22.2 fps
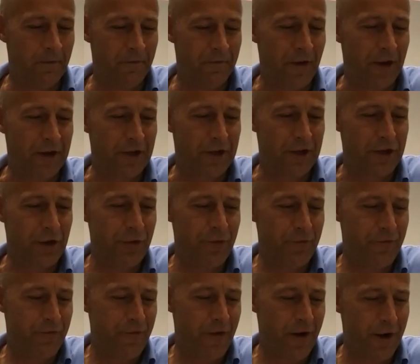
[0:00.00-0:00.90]
Thank
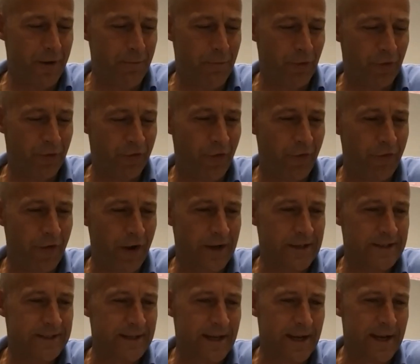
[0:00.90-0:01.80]
you very much for
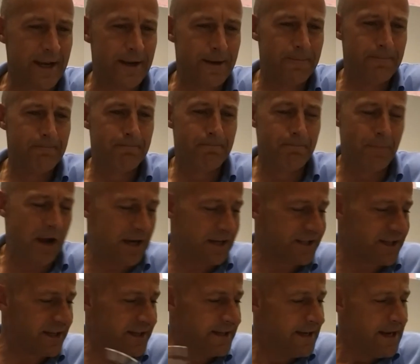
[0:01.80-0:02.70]
that,
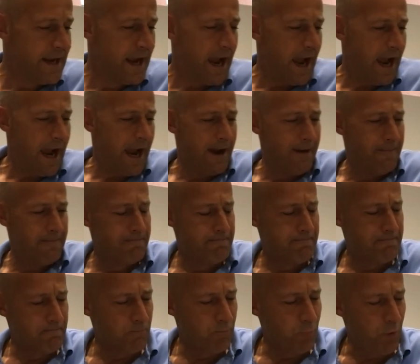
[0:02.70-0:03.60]
Martin.
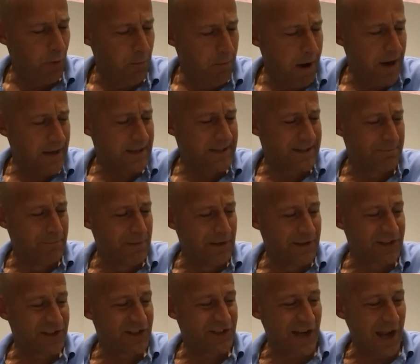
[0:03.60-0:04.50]
Well, Marton
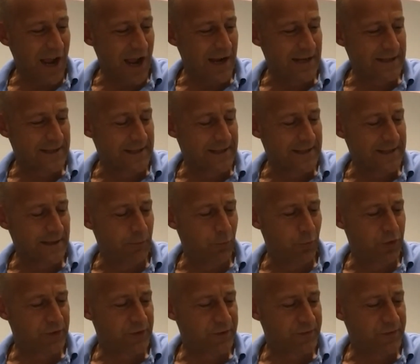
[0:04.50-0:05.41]
Mills started and
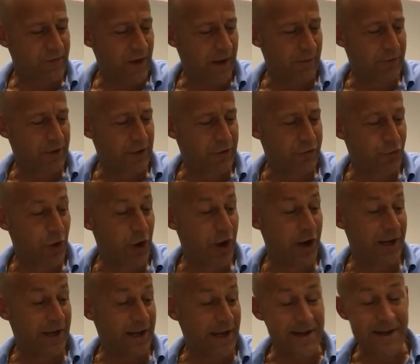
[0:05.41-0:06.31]
was founded
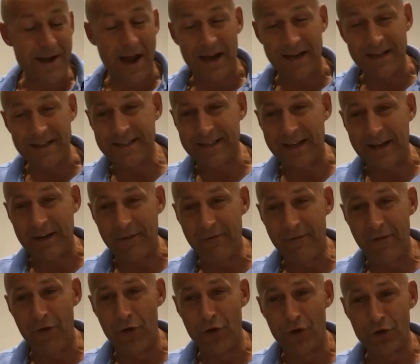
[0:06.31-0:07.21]
really in
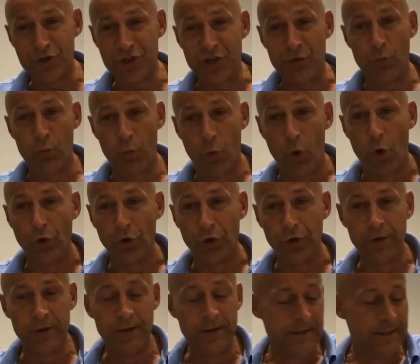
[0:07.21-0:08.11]
1931.